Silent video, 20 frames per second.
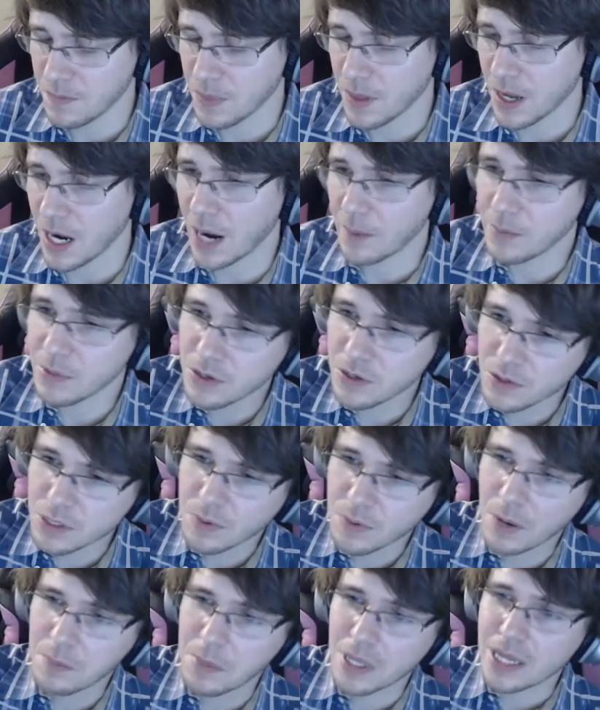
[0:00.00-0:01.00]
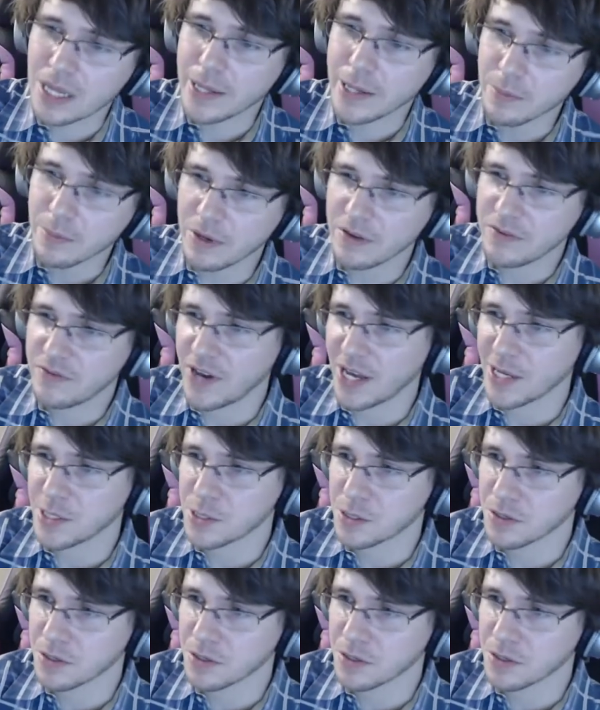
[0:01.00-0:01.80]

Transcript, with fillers: I'm going to do this problem a little bit faster,